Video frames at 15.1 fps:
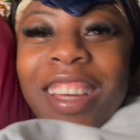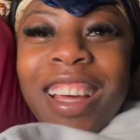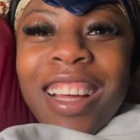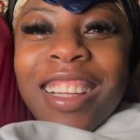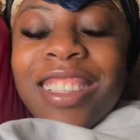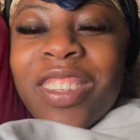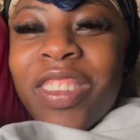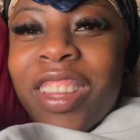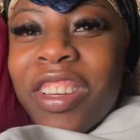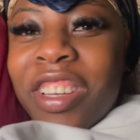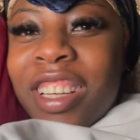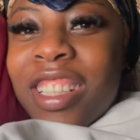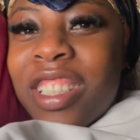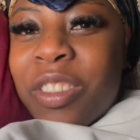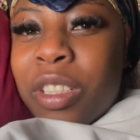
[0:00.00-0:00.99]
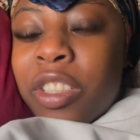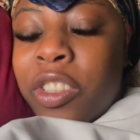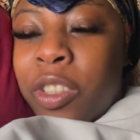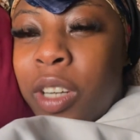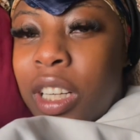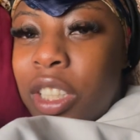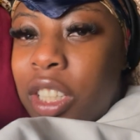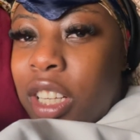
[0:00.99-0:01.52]
yeah, so thank you guys so much for
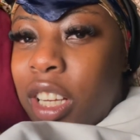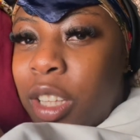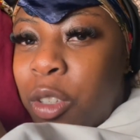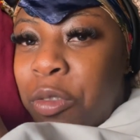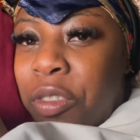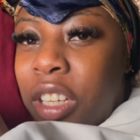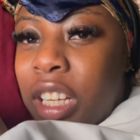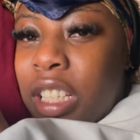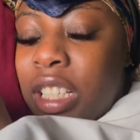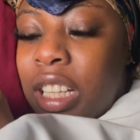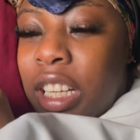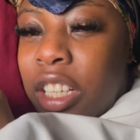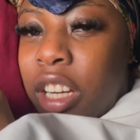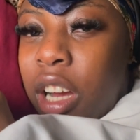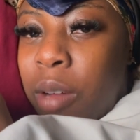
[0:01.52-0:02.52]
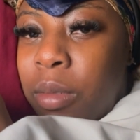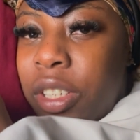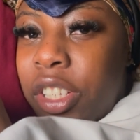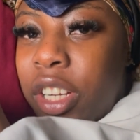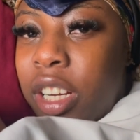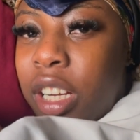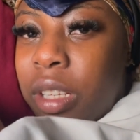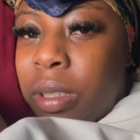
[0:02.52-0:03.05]
watching. Don't forget to like, comment,
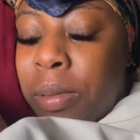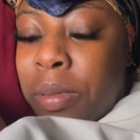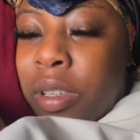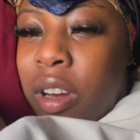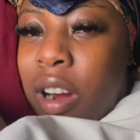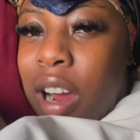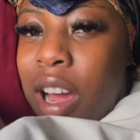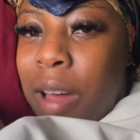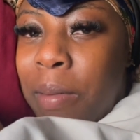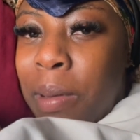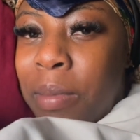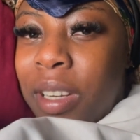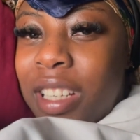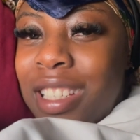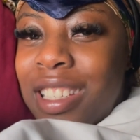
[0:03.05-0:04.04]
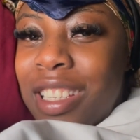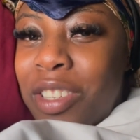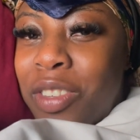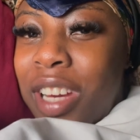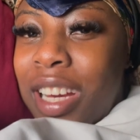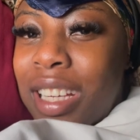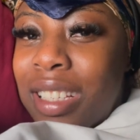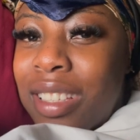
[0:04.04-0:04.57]
share, and subscribe. And I'm going to see you
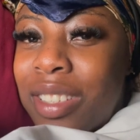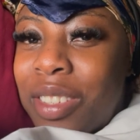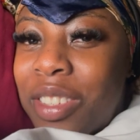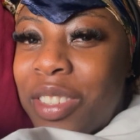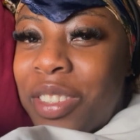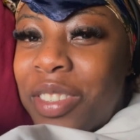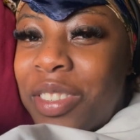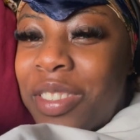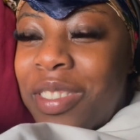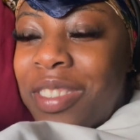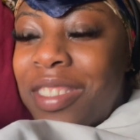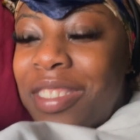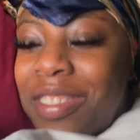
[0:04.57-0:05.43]
guys soon.